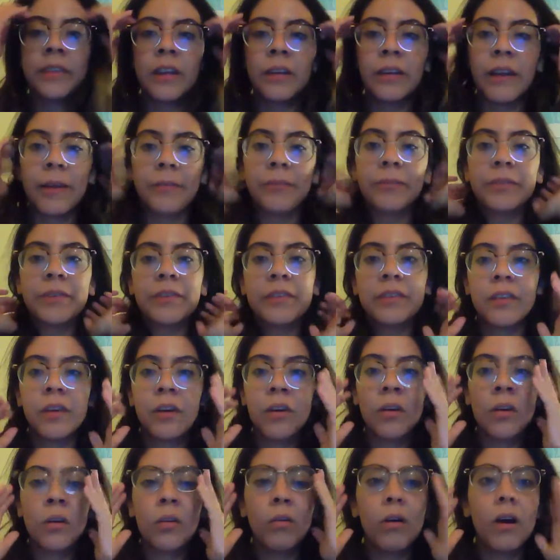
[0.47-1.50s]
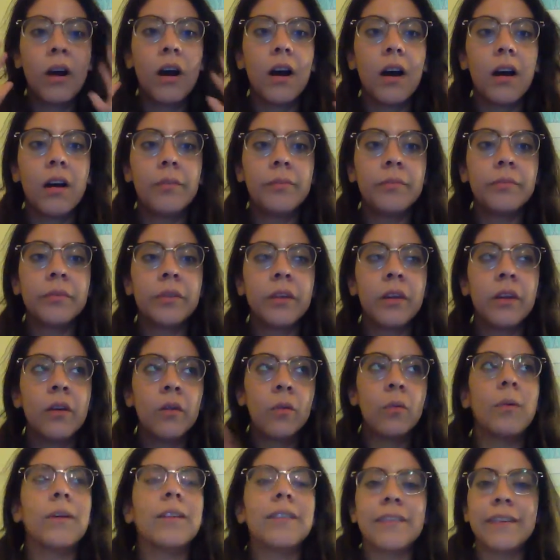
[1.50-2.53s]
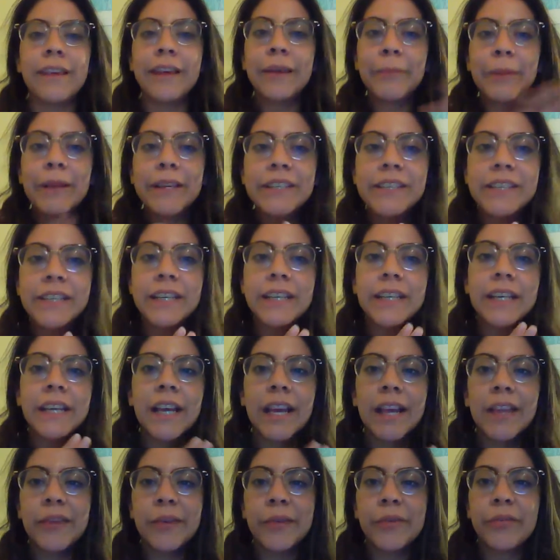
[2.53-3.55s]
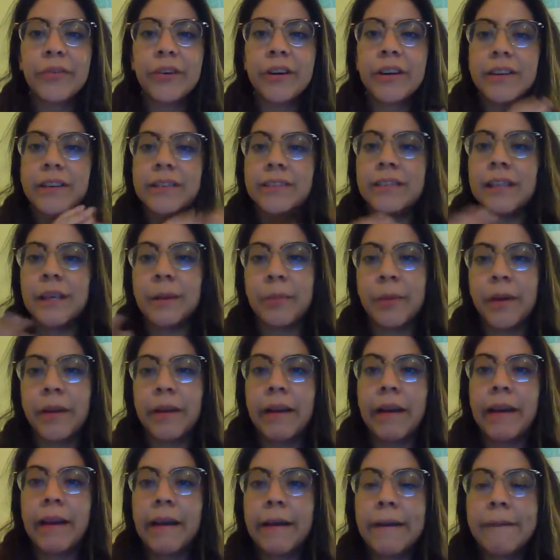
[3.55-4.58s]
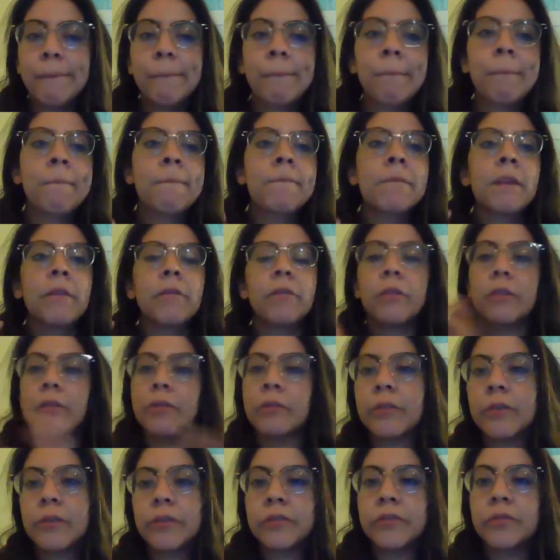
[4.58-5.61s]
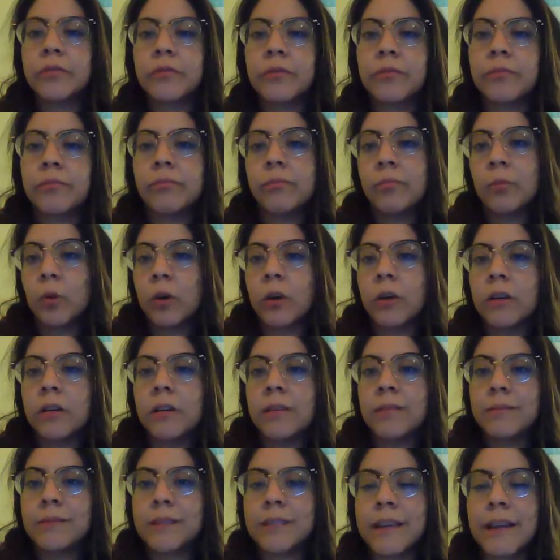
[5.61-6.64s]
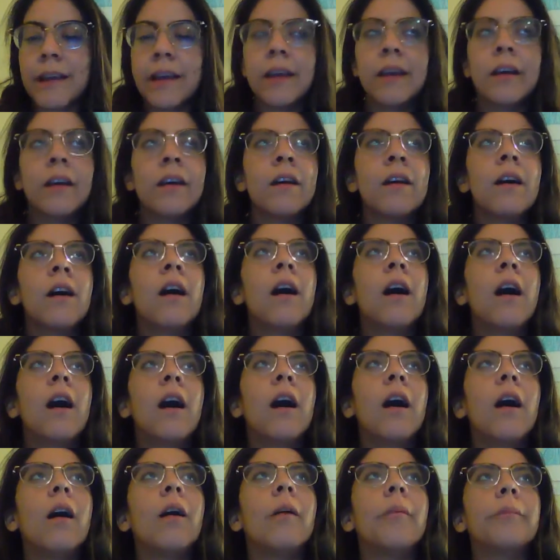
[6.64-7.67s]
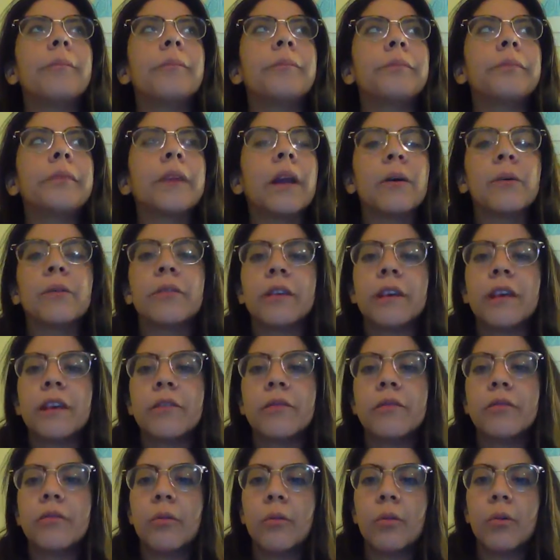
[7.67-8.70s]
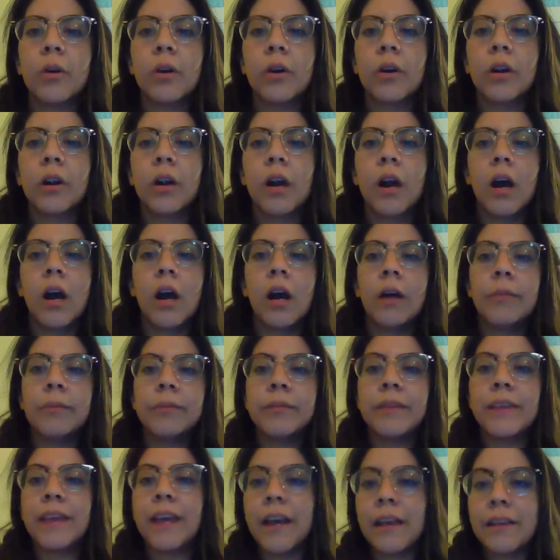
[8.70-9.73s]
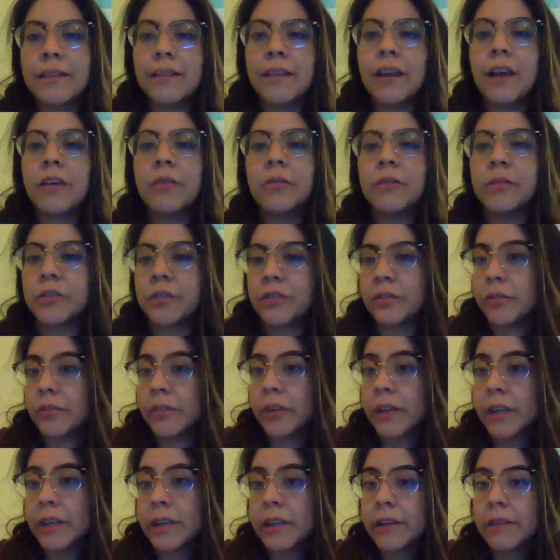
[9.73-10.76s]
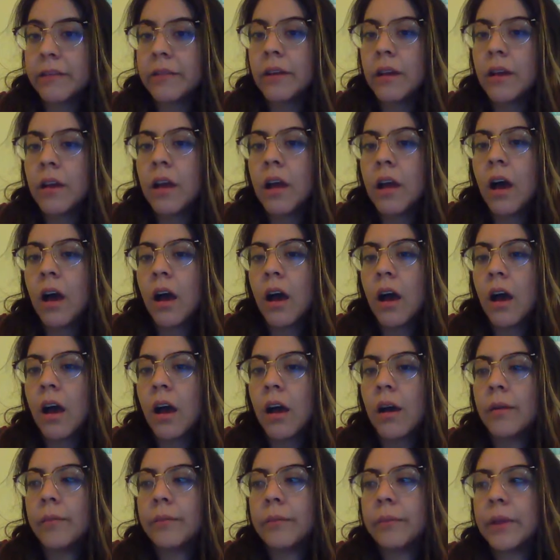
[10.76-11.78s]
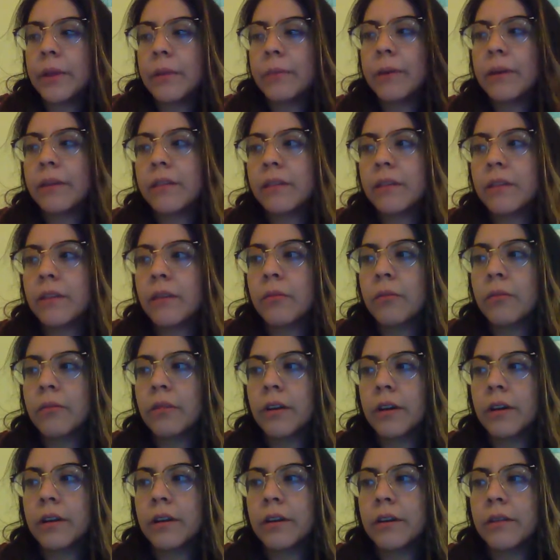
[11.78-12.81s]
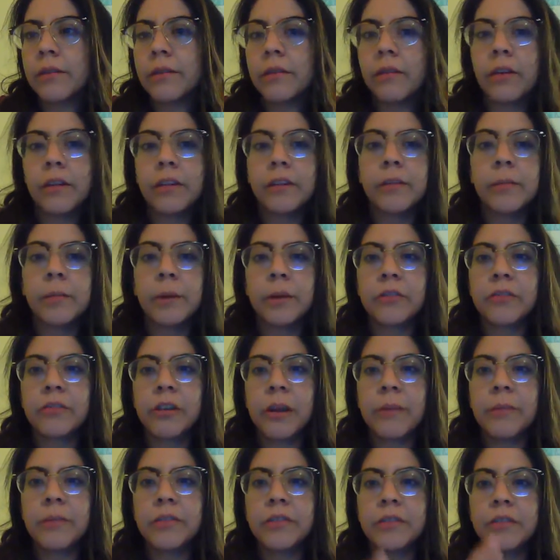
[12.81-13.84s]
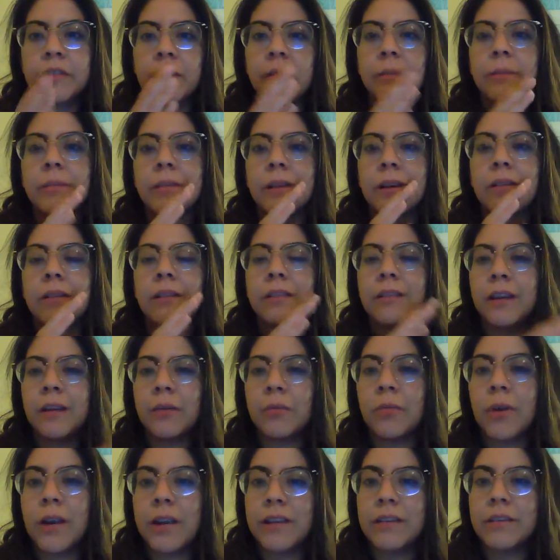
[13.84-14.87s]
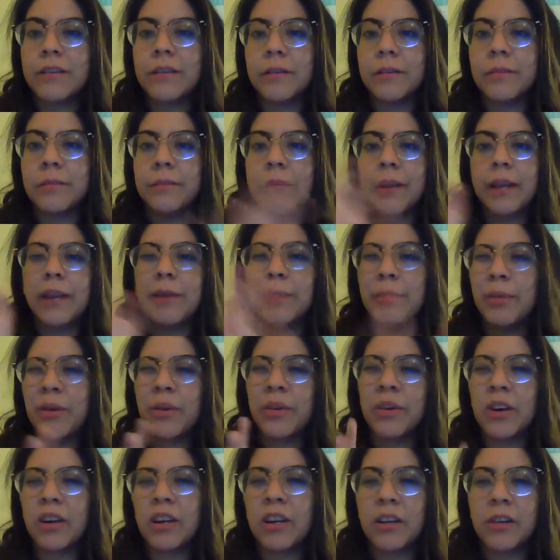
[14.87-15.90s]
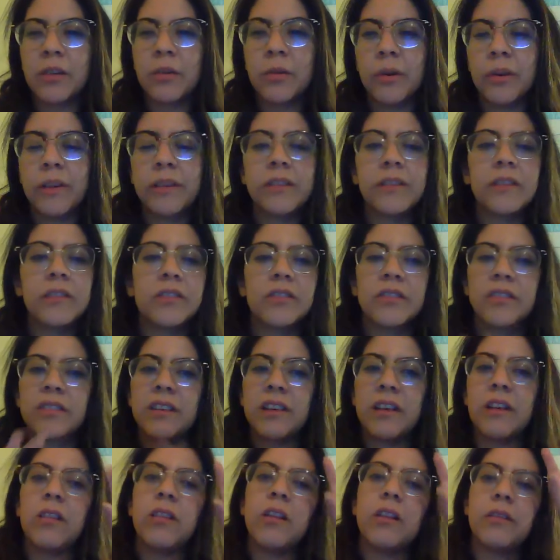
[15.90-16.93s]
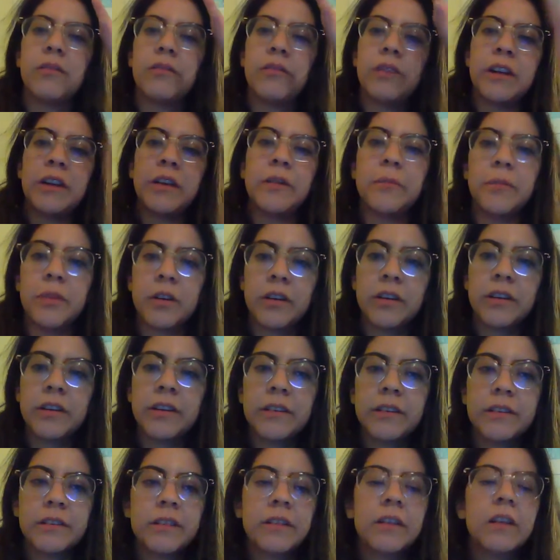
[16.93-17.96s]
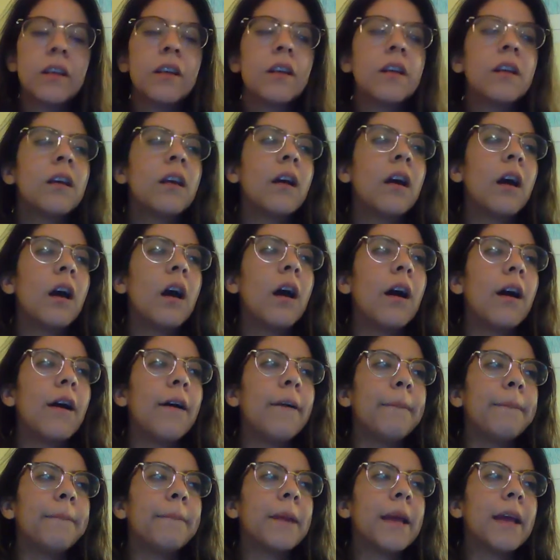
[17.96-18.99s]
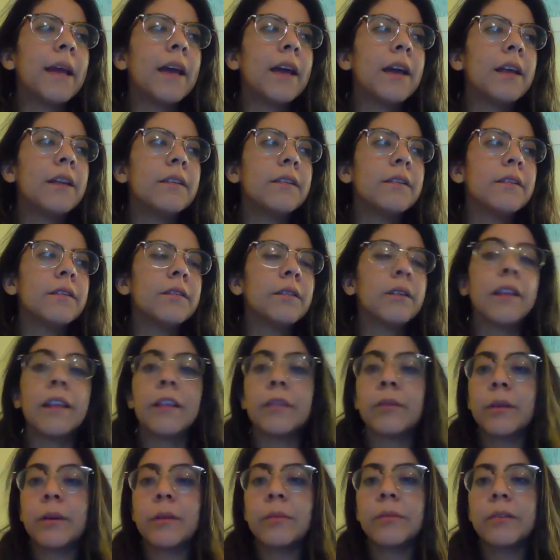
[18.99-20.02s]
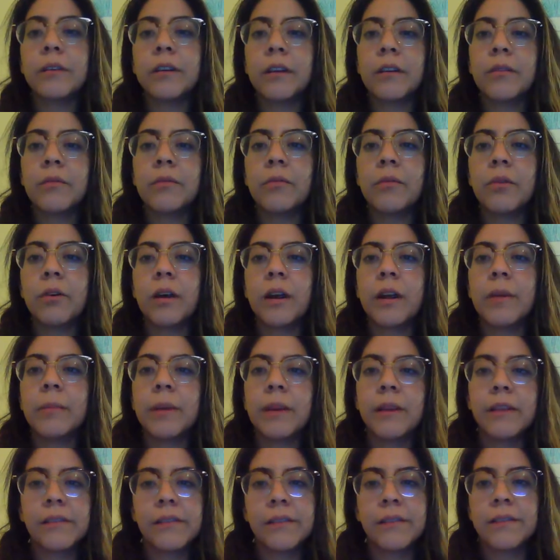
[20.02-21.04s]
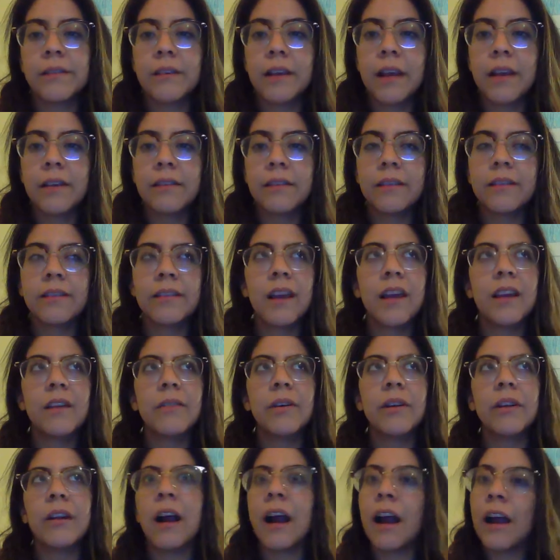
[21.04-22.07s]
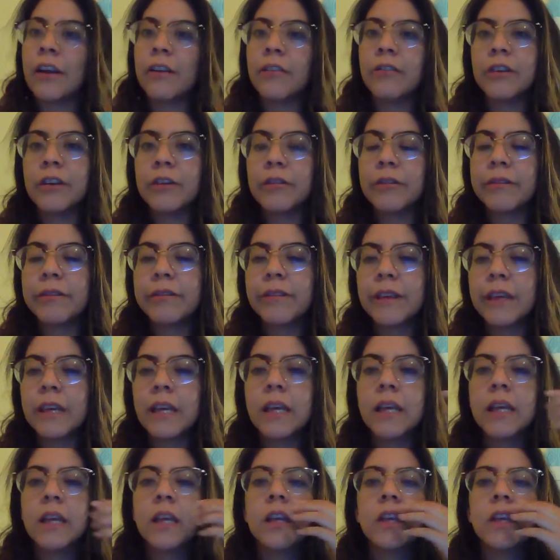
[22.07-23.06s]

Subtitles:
Okay, so when segmenting the phrase "say bite again," for the first word "say," I was looking for the S sound, which is fricative, and basically with fricatives on the spectrogram, it just comes out as like random aperiodic noise. It's just like a lot of random darkness, and so that's what I was looking for. And because it's an S, it's kind of at a higher frequency.